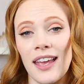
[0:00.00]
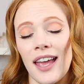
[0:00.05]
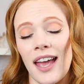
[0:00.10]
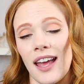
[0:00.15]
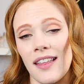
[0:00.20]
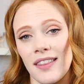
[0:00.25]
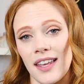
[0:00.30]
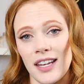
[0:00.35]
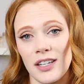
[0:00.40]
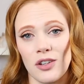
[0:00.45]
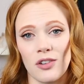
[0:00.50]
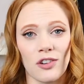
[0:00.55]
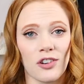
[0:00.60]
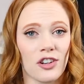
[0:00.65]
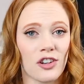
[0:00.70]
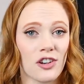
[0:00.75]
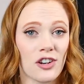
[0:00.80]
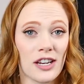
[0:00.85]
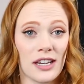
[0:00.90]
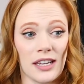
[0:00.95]
And then
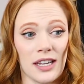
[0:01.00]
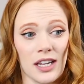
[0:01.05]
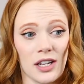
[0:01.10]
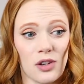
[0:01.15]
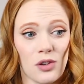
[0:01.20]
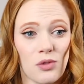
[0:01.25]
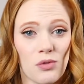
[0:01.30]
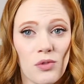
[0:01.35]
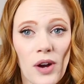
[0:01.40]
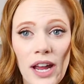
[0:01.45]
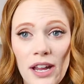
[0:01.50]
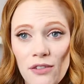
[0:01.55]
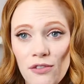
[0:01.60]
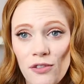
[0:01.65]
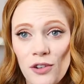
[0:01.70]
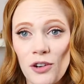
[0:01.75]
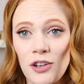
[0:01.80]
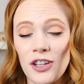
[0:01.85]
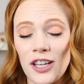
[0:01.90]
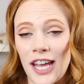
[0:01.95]
you're gonna get your
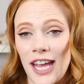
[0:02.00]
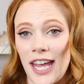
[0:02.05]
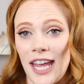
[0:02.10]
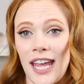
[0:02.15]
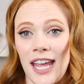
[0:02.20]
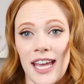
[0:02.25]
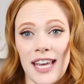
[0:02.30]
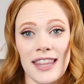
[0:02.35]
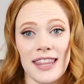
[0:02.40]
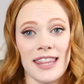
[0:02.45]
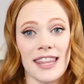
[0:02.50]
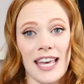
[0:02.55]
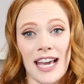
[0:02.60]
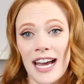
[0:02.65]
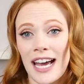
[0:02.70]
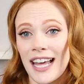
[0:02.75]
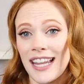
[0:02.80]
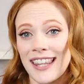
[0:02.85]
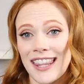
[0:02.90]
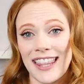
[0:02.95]
rifle, and
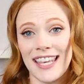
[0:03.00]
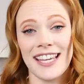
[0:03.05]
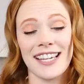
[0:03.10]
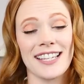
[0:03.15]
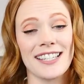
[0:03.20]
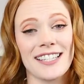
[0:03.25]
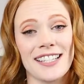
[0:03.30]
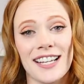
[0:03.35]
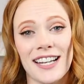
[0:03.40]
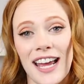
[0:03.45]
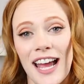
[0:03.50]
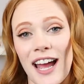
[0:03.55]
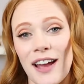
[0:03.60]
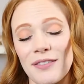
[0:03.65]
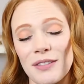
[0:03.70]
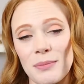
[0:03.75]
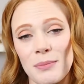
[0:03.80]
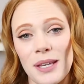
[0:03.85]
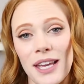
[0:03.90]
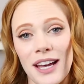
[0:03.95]
that thing is gonna
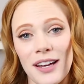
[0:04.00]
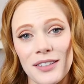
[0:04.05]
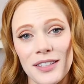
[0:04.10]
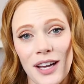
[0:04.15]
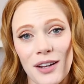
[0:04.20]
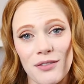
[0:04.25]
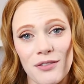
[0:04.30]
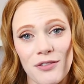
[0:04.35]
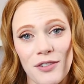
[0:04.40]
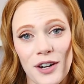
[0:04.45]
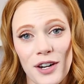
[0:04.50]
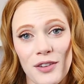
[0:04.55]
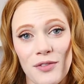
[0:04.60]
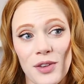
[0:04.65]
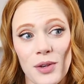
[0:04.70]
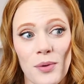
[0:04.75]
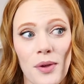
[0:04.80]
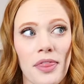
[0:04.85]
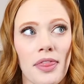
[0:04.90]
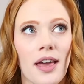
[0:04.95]
have to be held out in front
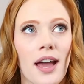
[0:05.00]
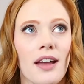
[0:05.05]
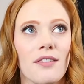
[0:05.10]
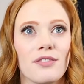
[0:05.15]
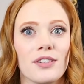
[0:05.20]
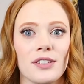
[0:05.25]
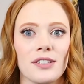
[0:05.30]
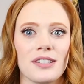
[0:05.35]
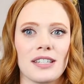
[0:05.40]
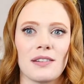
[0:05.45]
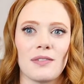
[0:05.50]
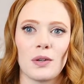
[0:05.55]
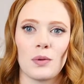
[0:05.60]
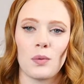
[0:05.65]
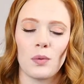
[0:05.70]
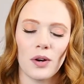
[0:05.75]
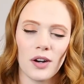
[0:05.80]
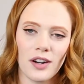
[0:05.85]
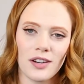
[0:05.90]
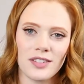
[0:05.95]
of you, and that feels
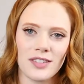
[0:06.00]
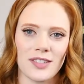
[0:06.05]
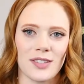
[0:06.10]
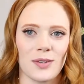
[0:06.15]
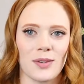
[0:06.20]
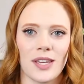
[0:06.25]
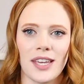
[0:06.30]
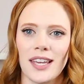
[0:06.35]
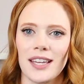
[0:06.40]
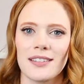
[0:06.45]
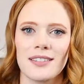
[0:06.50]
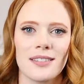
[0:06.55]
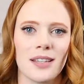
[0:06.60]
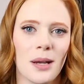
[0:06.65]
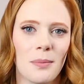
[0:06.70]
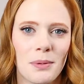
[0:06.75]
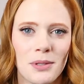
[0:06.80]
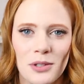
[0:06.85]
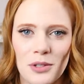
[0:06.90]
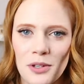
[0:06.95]
even worse, and you can't
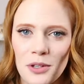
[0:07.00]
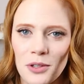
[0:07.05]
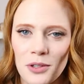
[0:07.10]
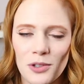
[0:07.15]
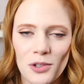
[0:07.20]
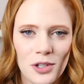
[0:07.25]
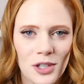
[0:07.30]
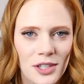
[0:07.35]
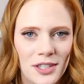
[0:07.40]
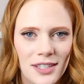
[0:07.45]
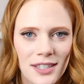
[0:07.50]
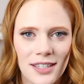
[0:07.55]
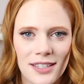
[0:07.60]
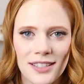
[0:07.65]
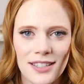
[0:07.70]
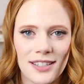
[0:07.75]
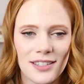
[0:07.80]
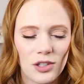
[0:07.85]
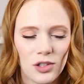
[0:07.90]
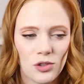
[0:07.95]
stop until the
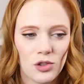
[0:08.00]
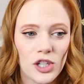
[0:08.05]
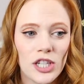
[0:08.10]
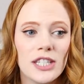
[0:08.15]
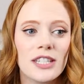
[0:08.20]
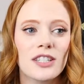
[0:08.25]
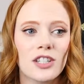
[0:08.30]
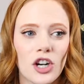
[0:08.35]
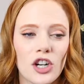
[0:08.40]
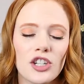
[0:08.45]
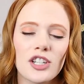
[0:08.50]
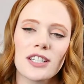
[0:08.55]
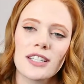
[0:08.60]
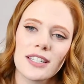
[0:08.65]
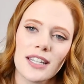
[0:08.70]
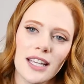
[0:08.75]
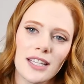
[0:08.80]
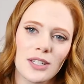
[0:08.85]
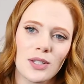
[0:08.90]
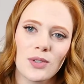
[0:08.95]
drill
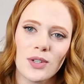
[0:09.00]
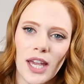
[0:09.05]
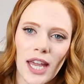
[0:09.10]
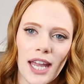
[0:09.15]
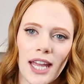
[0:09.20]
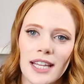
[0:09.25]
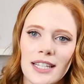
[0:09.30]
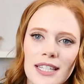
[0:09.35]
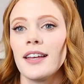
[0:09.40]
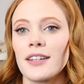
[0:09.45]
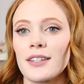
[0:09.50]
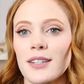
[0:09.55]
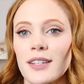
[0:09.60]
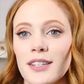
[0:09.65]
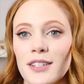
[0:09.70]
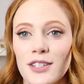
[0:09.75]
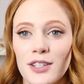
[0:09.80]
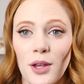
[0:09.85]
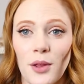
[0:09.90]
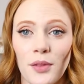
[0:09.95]
sergeant says you can.
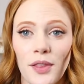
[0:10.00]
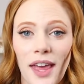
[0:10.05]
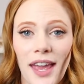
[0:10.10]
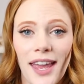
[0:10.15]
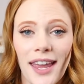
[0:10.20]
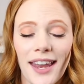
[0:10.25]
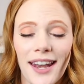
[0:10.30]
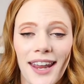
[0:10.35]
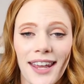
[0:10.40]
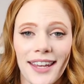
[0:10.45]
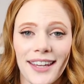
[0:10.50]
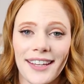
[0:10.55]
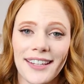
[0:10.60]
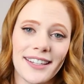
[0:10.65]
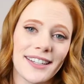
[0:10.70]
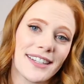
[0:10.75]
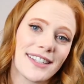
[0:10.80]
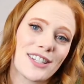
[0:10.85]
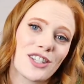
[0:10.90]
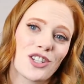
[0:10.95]
So then
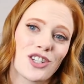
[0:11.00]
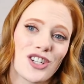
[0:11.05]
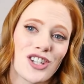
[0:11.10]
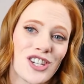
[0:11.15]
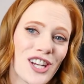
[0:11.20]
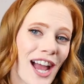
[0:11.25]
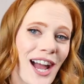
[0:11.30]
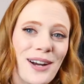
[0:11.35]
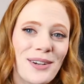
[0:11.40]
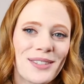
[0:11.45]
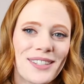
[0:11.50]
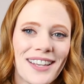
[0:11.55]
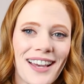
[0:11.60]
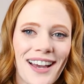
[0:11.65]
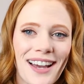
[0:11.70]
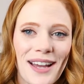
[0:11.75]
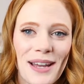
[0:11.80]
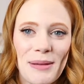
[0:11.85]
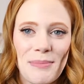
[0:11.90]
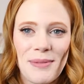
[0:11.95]
it is chow
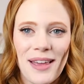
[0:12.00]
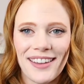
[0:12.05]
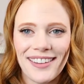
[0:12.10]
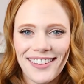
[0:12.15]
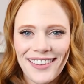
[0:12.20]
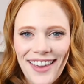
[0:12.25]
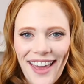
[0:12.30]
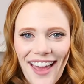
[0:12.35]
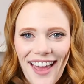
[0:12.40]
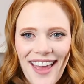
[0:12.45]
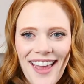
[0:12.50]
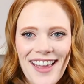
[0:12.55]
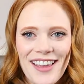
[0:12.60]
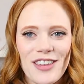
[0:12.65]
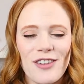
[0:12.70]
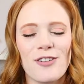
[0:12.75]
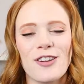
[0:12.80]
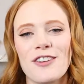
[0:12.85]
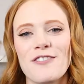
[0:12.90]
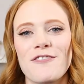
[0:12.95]
time. Yay,
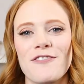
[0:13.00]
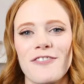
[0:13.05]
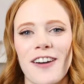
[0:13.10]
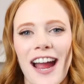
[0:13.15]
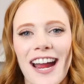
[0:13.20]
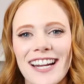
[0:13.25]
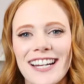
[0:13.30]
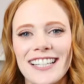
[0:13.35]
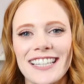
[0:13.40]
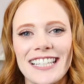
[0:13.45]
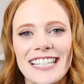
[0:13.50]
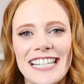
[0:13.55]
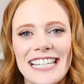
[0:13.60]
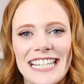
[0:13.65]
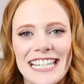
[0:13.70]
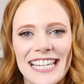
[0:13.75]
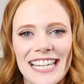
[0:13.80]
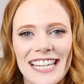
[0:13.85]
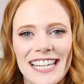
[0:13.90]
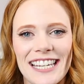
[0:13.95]
you can
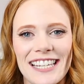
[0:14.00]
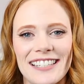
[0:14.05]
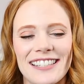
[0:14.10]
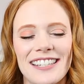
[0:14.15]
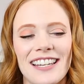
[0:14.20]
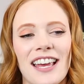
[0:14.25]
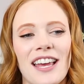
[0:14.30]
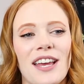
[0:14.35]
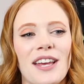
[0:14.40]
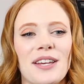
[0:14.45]
finally eat.